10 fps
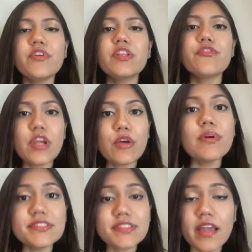with
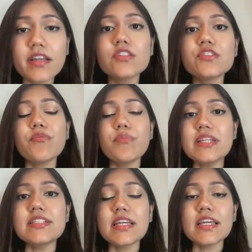frequent cycles of
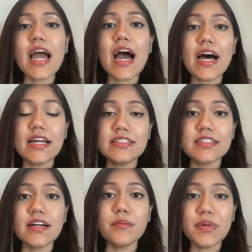meeting and